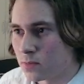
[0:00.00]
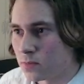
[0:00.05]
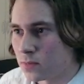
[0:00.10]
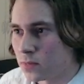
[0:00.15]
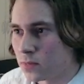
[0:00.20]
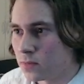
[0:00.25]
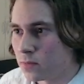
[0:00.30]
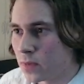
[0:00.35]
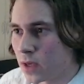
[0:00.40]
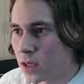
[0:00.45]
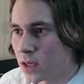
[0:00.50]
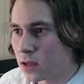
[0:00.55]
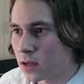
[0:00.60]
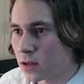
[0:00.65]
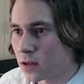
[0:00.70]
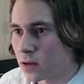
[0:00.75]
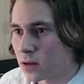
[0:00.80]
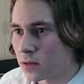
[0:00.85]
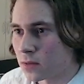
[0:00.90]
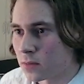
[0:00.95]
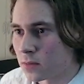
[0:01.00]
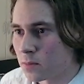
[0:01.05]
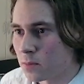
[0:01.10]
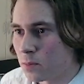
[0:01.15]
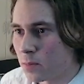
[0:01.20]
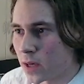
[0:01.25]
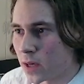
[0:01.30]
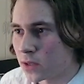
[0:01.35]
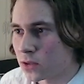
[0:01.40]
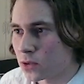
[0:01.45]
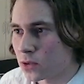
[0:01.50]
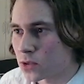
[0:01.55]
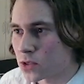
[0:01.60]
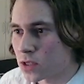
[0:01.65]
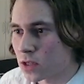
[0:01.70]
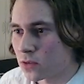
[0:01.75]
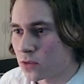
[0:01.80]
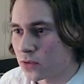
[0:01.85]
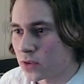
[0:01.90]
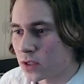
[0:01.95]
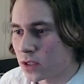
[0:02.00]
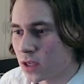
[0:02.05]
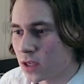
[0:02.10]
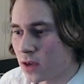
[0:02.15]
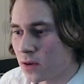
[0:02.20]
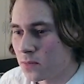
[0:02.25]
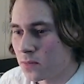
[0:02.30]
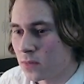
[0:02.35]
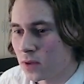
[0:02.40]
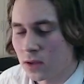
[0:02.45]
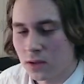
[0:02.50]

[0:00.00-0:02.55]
make a pet yourself in the game.